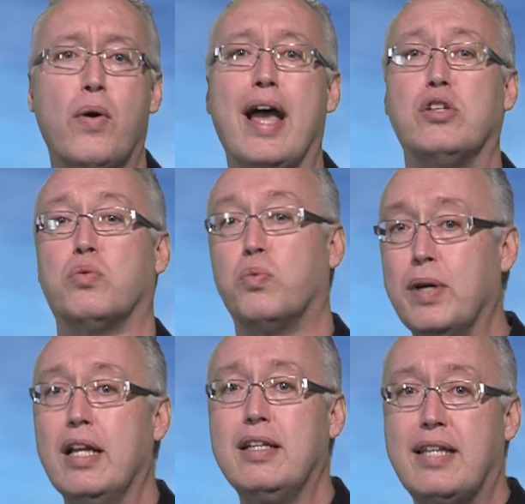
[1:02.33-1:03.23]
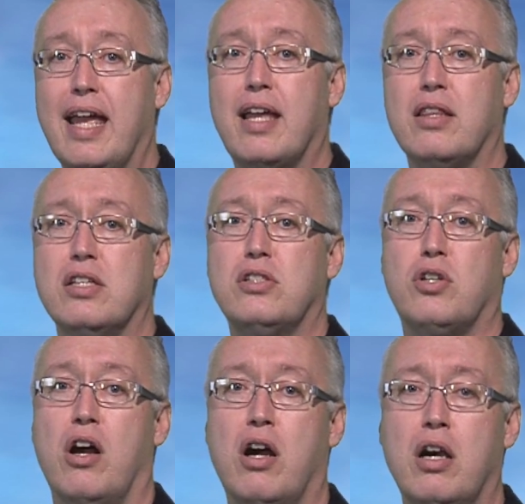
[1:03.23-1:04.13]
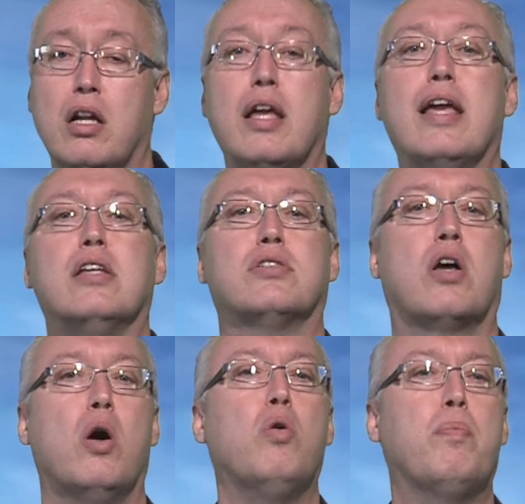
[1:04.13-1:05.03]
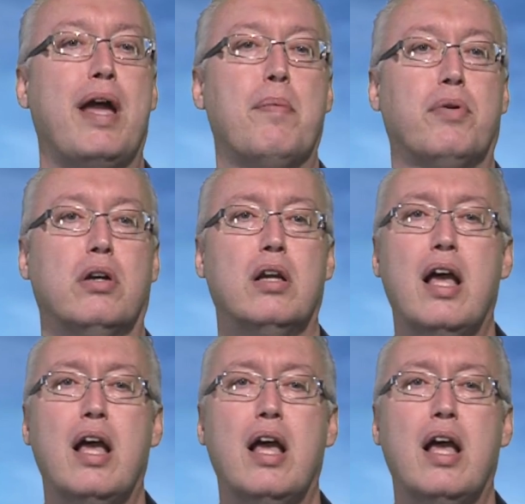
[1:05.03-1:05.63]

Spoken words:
has really taken this to heart is Cole Pepper.